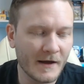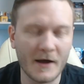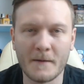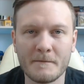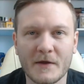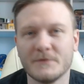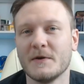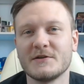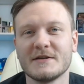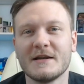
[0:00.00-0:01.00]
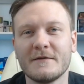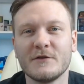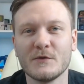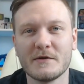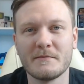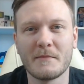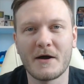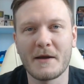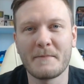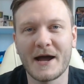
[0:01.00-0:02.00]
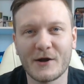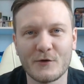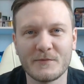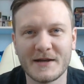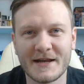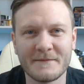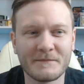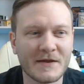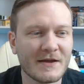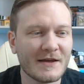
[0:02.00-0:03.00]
As much as I love doing my pack opening